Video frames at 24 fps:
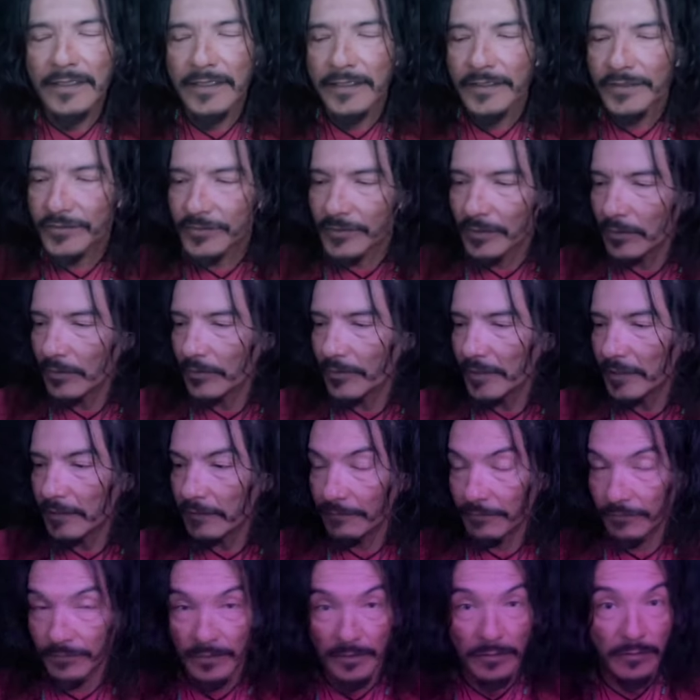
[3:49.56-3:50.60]
So
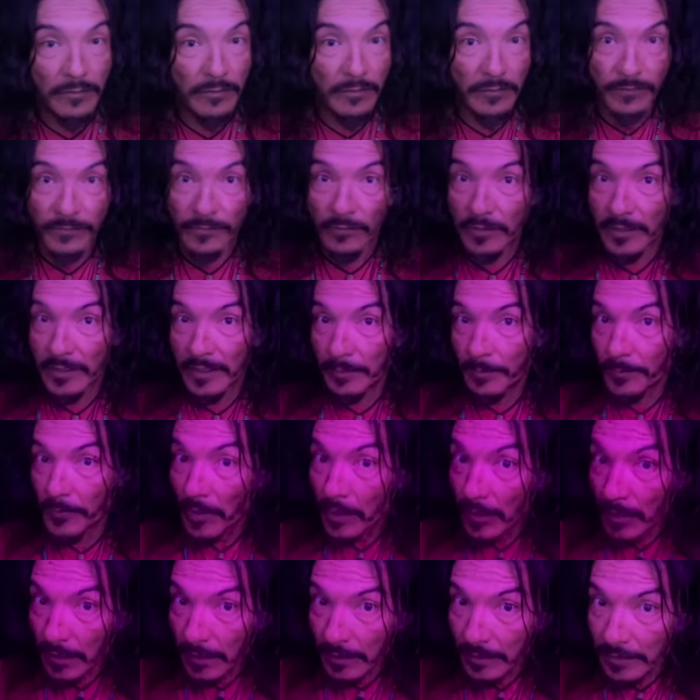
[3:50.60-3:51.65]
if you're falling
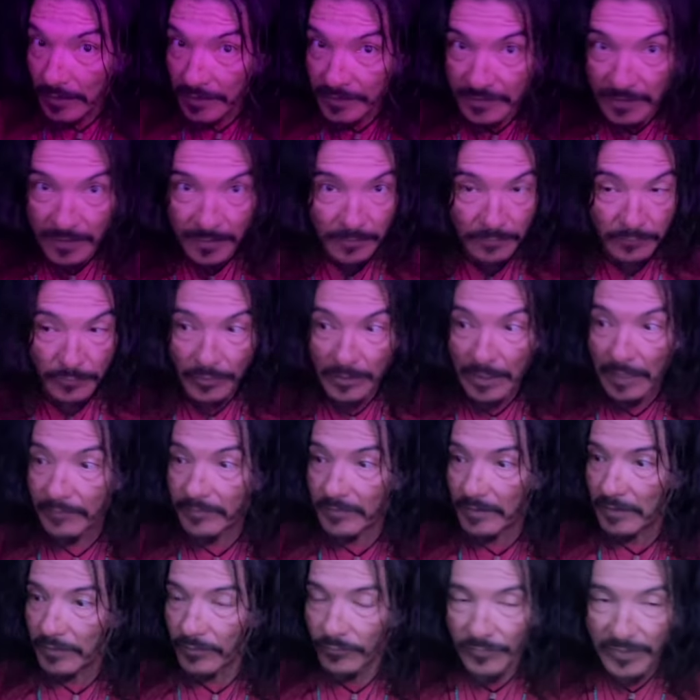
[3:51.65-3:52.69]
apart, let's say you have
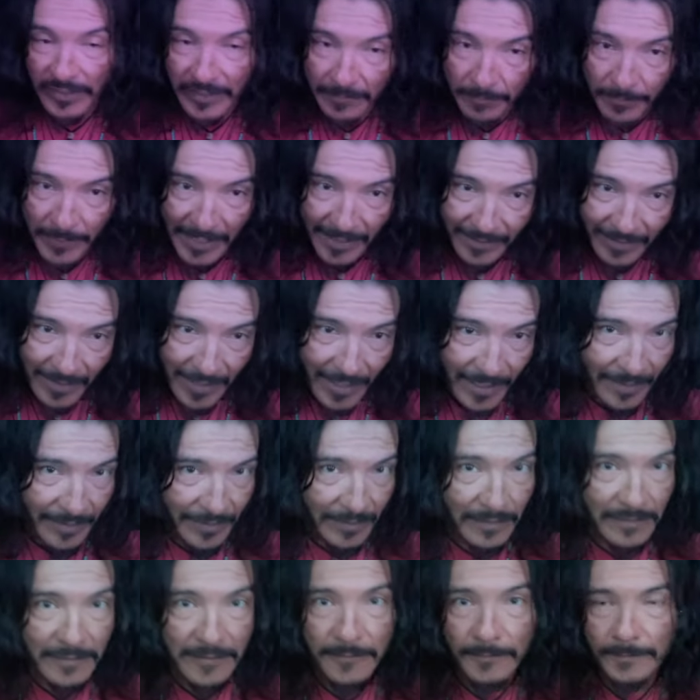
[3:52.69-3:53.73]
a really bad
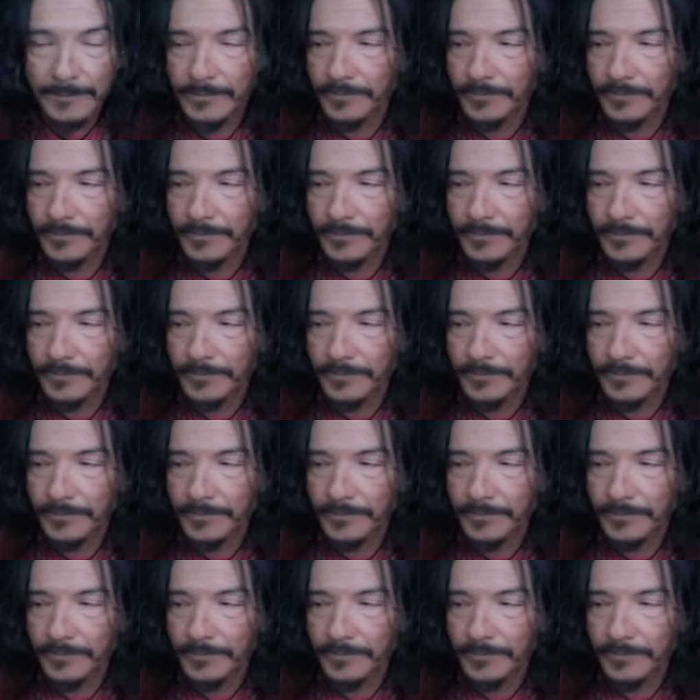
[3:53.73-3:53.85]
night,